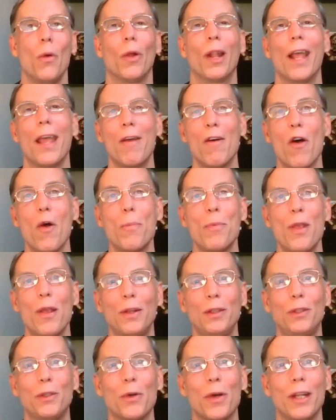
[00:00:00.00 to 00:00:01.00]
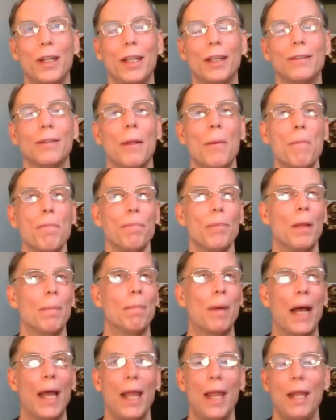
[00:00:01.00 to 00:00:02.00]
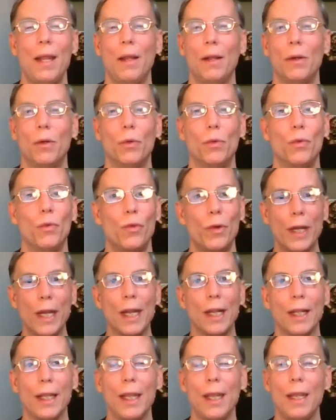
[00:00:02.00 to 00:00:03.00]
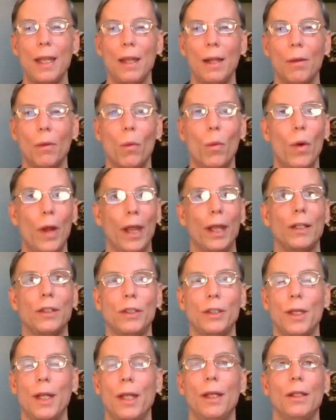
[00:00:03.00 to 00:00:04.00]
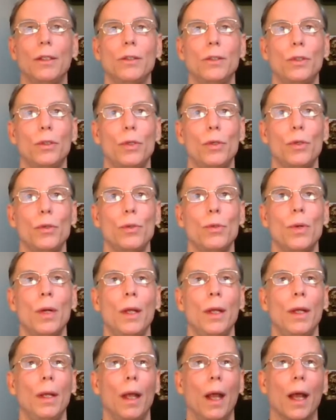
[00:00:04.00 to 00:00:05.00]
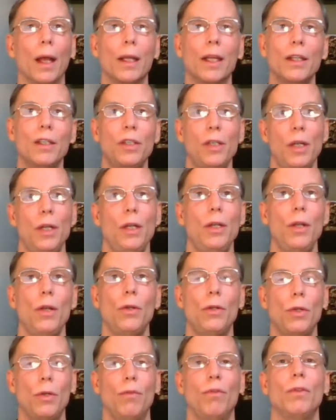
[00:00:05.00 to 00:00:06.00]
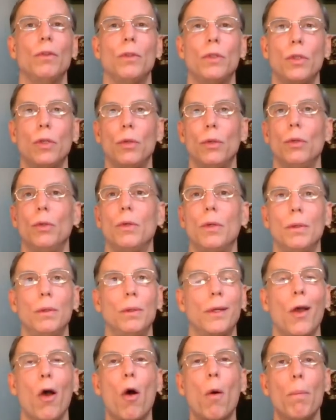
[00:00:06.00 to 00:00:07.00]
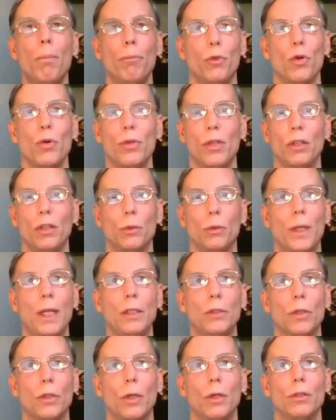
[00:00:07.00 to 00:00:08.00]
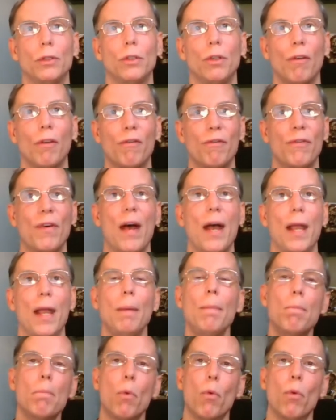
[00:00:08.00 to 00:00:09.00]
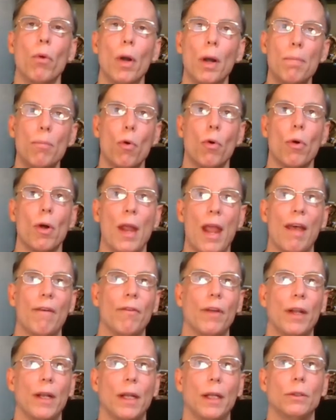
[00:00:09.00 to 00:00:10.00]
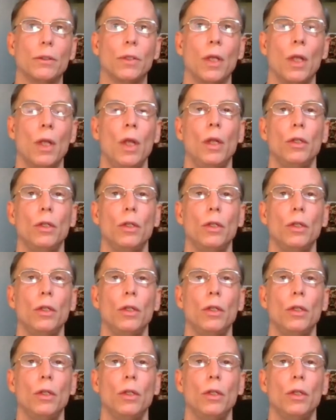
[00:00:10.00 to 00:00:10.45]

Well, I hope you enjoyed this. My really wish is to uh, continue to, to comb through this research to find more and more evidence